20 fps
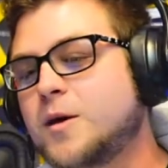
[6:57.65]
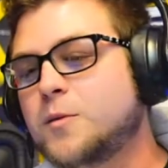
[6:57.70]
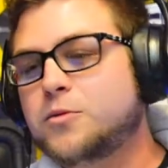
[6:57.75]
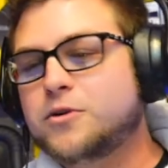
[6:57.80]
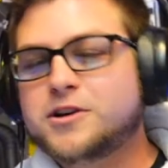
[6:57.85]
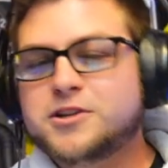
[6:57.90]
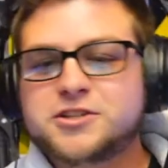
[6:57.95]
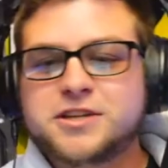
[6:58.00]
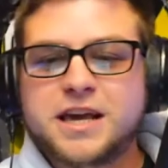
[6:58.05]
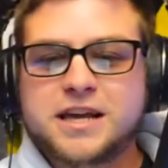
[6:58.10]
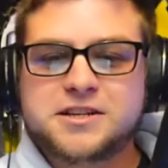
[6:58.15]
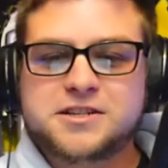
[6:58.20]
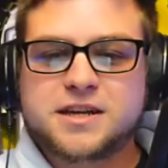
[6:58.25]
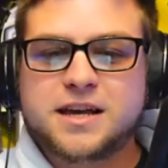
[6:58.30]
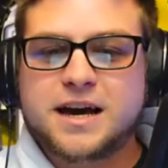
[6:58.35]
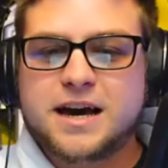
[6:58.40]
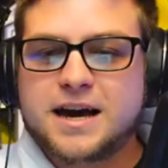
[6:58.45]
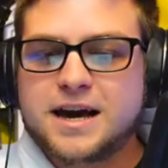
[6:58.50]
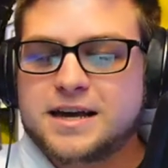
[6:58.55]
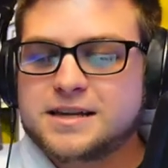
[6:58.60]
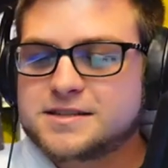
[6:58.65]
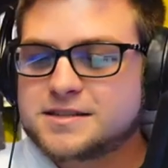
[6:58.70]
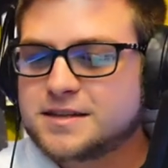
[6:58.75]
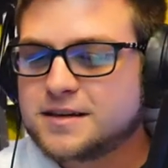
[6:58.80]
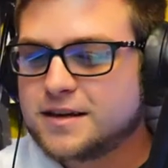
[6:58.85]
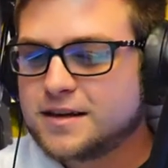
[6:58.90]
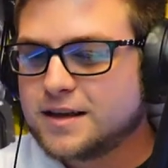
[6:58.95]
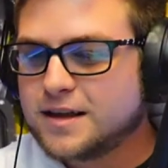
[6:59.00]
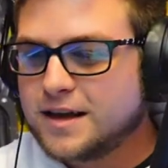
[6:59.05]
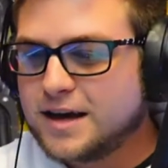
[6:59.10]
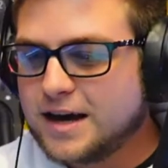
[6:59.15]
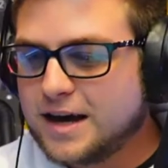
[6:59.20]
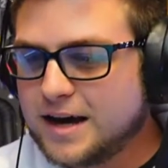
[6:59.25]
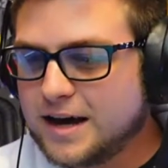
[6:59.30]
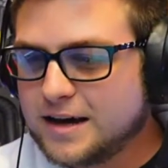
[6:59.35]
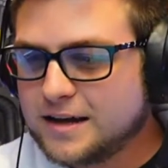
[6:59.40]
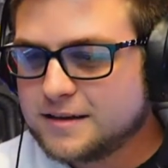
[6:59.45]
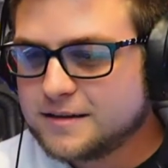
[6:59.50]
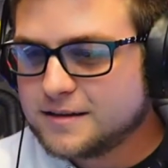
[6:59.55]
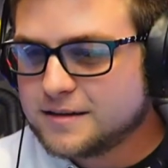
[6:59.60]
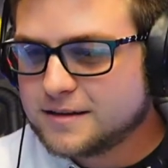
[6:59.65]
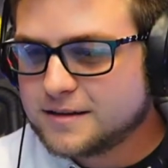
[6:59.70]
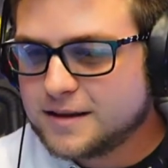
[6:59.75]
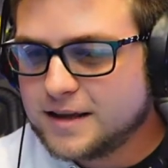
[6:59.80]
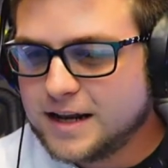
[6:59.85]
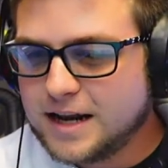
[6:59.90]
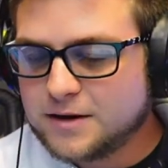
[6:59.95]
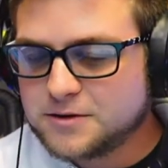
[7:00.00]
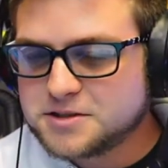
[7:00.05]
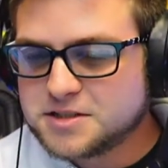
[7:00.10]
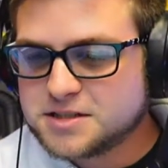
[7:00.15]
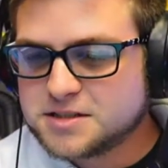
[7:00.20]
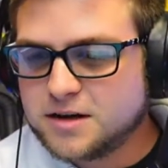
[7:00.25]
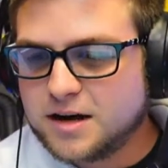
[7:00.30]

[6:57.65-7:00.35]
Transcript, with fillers: Appreciate you guys. Uh, and that was just